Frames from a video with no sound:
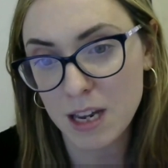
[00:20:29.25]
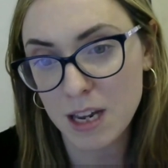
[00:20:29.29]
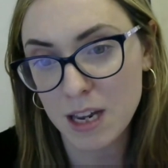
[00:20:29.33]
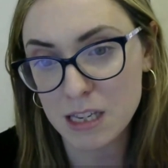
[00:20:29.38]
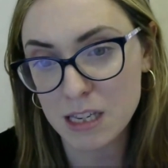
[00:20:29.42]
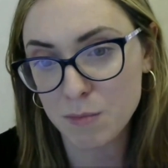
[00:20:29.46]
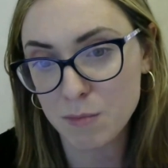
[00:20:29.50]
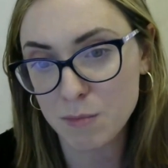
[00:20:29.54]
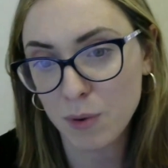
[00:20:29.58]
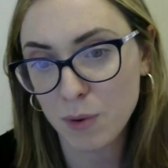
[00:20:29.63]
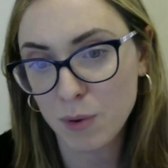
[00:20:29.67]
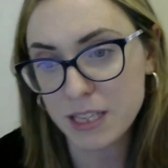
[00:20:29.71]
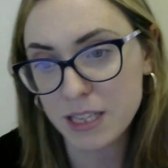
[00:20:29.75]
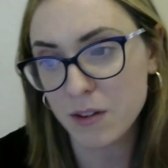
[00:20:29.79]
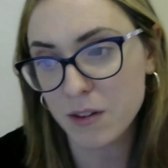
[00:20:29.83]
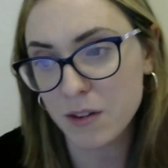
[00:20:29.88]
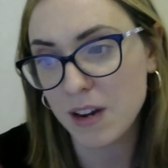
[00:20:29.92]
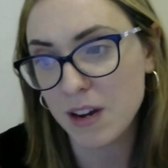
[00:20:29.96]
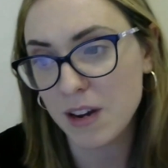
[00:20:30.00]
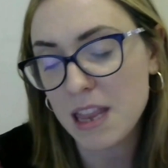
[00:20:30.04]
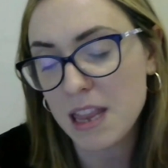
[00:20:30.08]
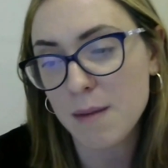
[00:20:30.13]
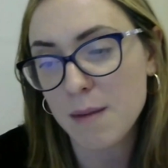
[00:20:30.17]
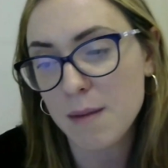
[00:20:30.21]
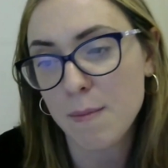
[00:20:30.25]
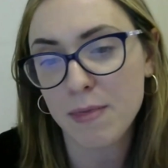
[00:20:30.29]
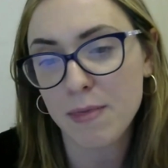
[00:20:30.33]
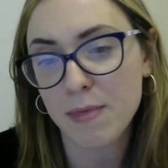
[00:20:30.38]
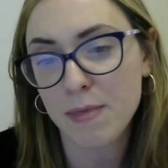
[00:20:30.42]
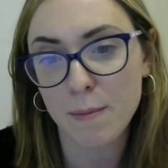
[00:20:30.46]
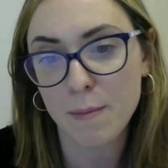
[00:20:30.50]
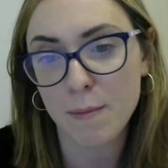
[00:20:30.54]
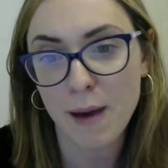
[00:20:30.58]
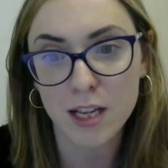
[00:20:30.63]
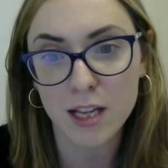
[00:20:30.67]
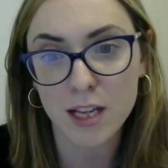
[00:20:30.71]
is prison really
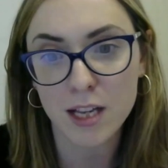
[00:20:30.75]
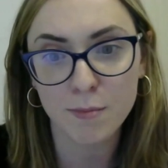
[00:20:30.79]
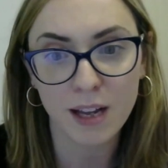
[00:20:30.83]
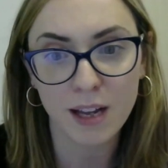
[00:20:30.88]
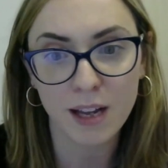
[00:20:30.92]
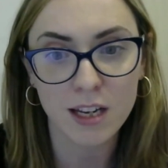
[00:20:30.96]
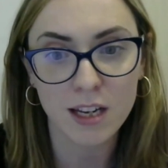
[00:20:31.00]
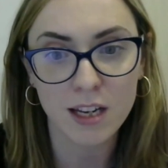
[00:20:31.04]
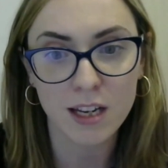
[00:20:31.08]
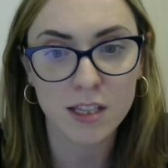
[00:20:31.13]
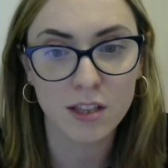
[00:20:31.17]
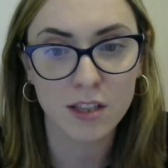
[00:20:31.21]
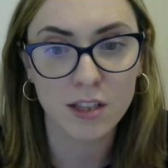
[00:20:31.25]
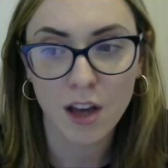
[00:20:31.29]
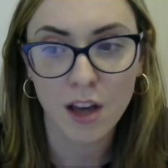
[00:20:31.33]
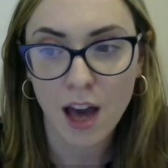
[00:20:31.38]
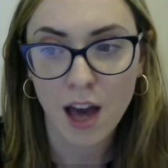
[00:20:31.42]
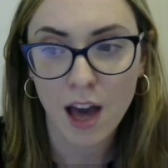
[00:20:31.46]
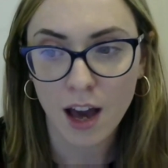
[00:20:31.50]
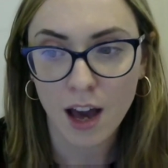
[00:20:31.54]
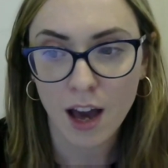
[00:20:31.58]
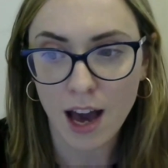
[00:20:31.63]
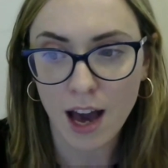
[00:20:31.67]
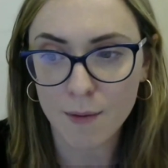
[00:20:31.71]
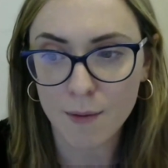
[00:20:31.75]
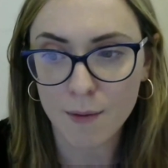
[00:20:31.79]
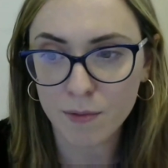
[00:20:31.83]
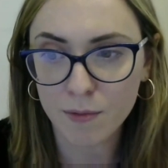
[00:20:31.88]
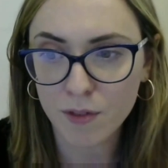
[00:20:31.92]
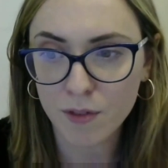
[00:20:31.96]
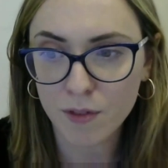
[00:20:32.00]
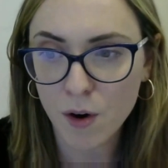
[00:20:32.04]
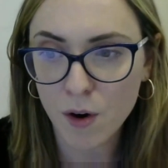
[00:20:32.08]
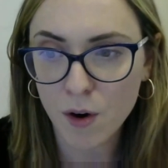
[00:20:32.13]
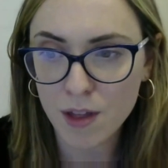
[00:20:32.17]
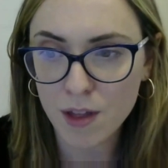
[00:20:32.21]
the best place
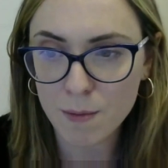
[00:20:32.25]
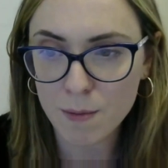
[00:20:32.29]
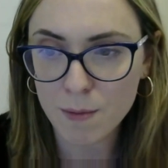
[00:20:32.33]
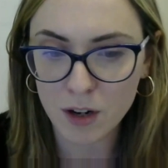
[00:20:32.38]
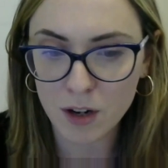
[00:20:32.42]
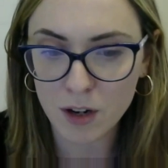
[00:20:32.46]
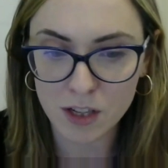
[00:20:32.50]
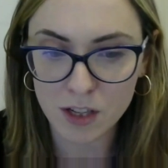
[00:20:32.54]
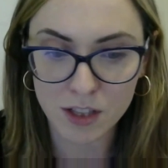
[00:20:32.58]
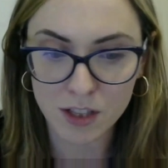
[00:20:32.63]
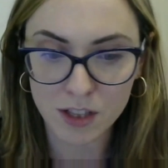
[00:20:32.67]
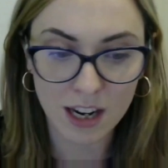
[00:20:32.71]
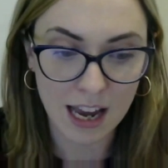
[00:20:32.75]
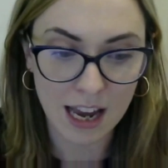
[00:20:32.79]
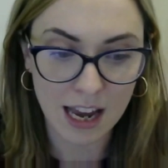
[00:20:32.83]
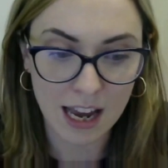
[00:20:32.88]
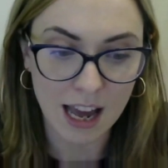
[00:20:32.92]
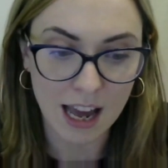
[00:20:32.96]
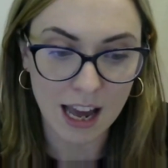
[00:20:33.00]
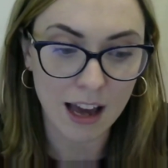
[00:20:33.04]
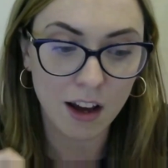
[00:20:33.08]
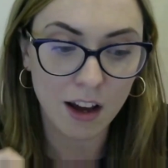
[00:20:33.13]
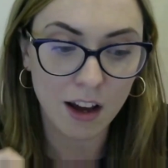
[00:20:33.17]
for them, or does it